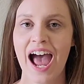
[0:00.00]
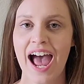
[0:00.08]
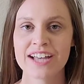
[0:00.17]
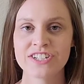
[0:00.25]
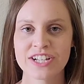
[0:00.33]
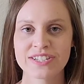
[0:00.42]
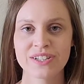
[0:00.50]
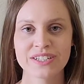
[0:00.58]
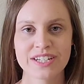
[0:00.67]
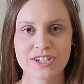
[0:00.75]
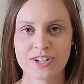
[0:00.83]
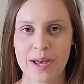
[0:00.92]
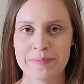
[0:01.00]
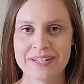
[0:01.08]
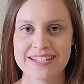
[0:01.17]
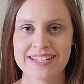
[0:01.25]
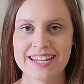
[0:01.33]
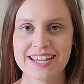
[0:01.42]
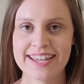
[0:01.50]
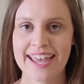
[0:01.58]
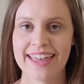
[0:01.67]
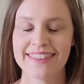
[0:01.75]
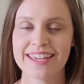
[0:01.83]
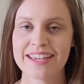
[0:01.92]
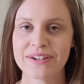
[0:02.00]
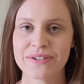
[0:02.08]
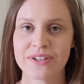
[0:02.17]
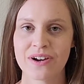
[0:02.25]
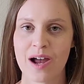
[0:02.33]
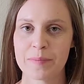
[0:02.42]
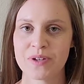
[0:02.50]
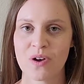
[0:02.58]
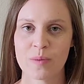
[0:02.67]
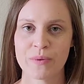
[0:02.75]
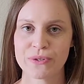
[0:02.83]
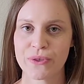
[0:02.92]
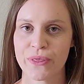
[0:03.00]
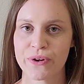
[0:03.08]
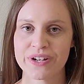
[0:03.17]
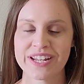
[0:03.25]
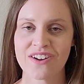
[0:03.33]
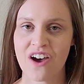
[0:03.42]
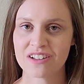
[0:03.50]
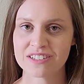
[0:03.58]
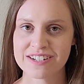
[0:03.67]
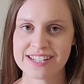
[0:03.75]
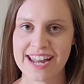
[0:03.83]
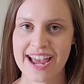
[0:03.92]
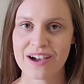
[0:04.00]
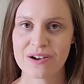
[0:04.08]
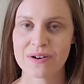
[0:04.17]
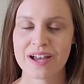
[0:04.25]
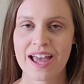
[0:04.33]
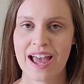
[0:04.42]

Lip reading: I just looked at Shop Disney and the ears are up to almost $30 now.